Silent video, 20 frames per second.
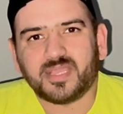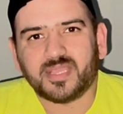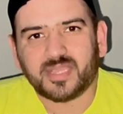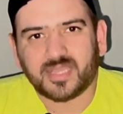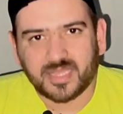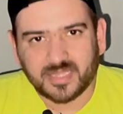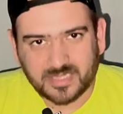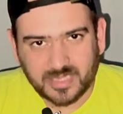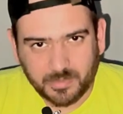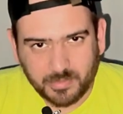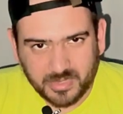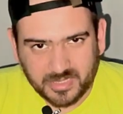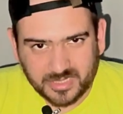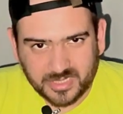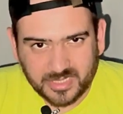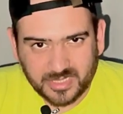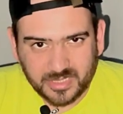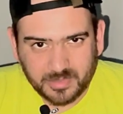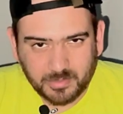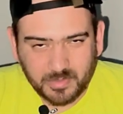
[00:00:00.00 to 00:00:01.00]
me, as I
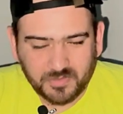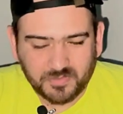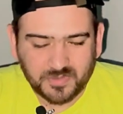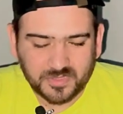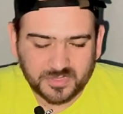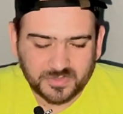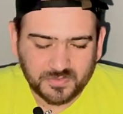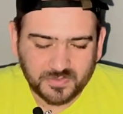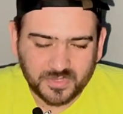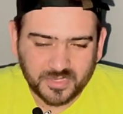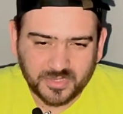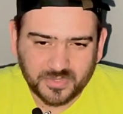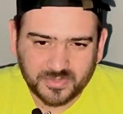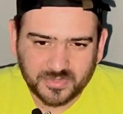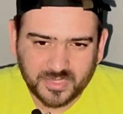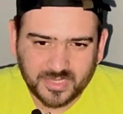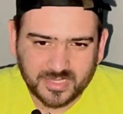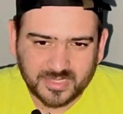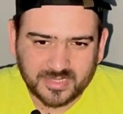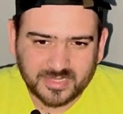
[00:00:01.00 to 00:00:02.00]
mentioned in my first video,
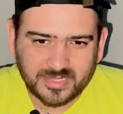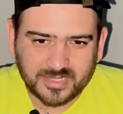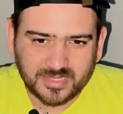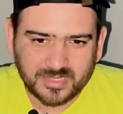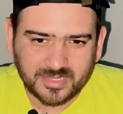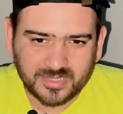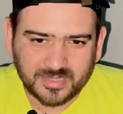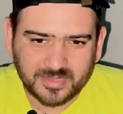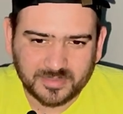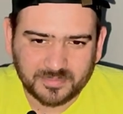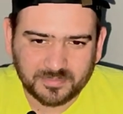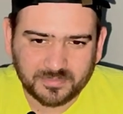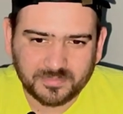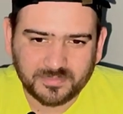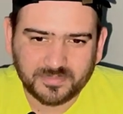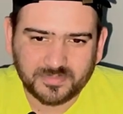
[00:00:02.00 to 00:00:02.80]
that uh,